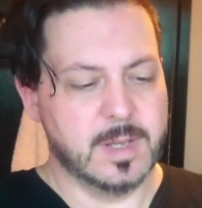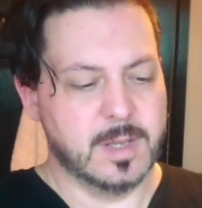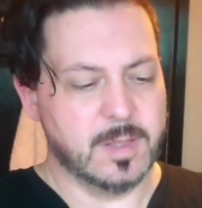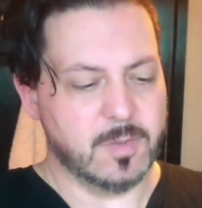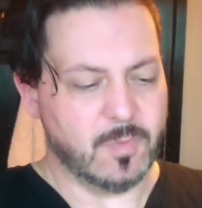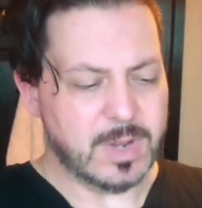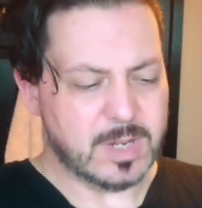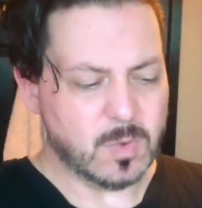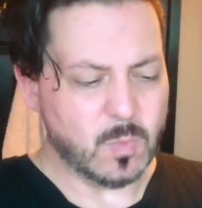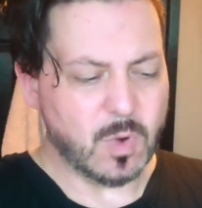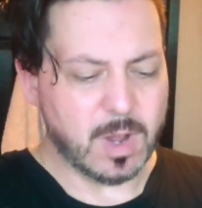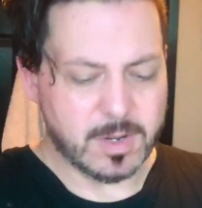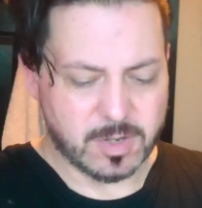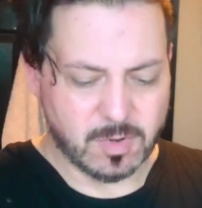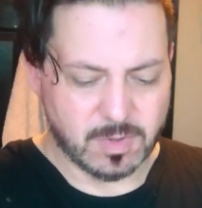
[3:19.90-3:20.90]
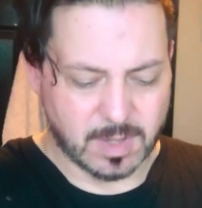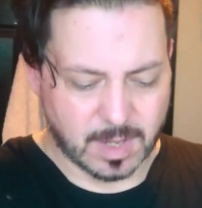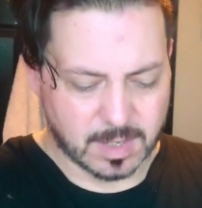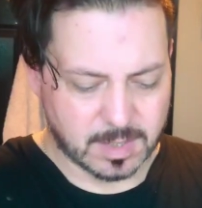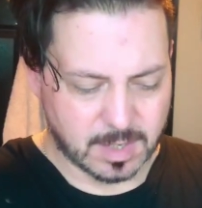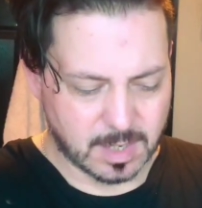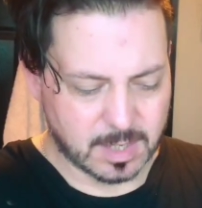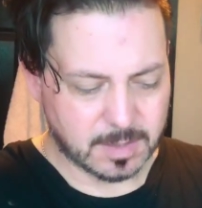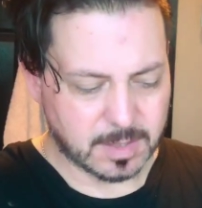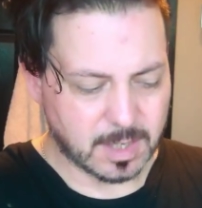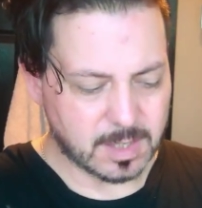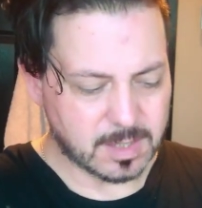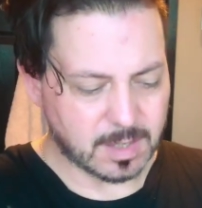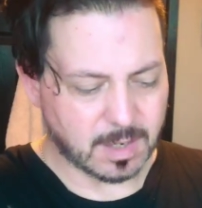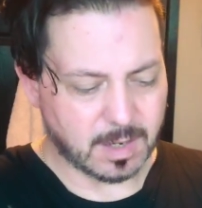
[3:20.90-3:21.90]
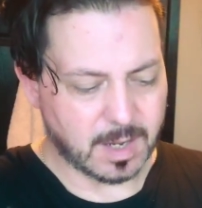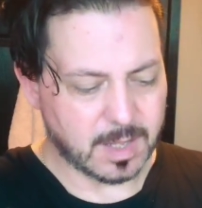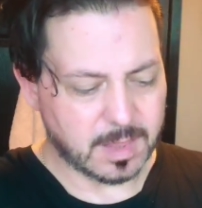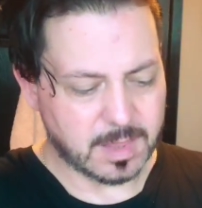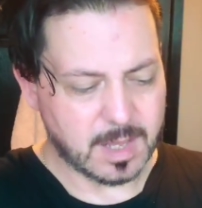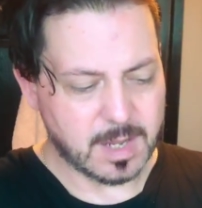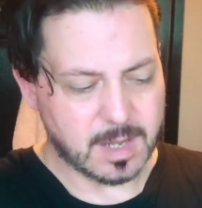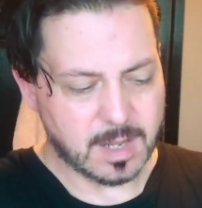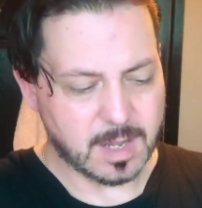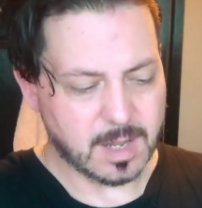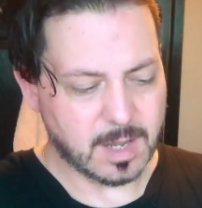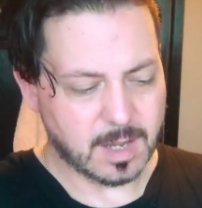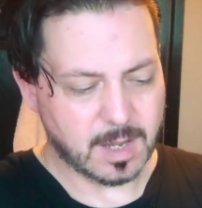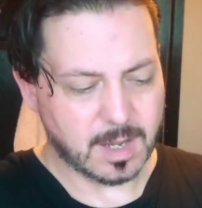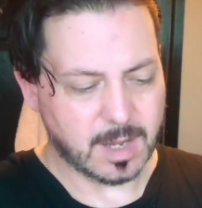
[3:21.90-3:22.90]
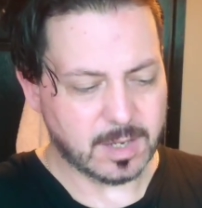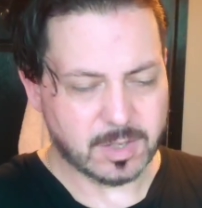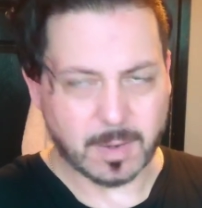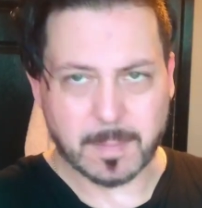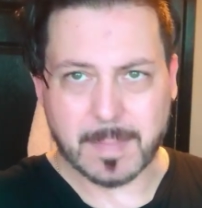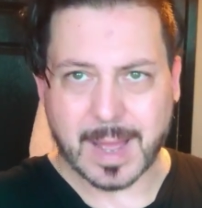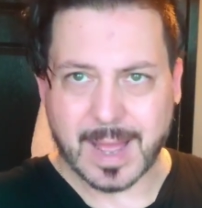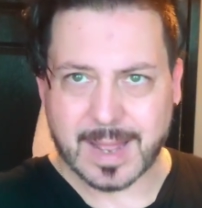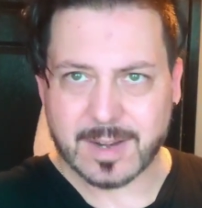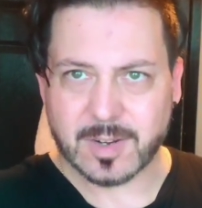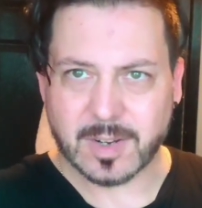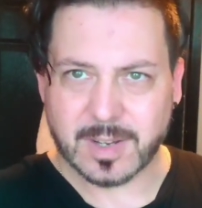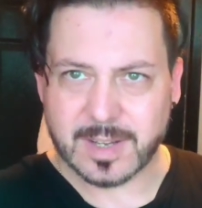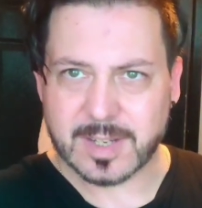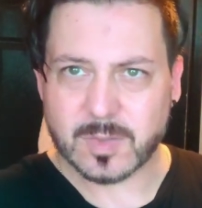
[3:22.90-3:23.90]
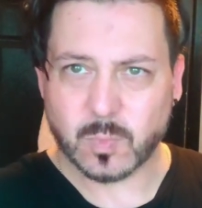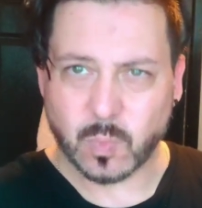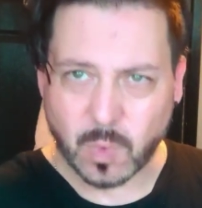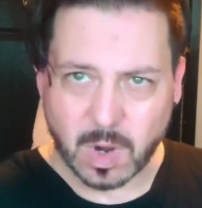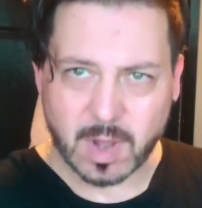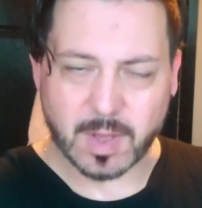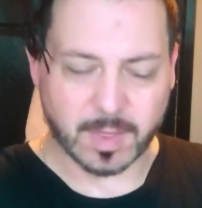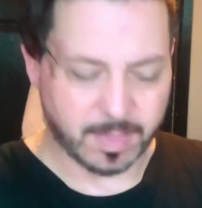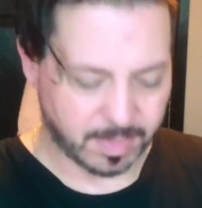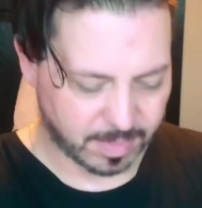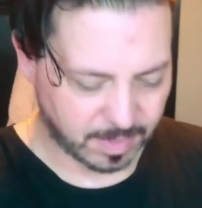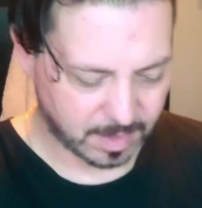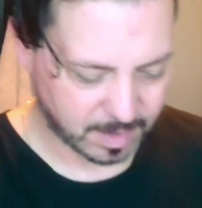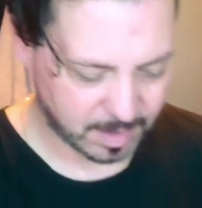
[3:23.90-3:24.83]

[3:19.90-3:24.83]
The reason why I do this is because I think as a man it's worth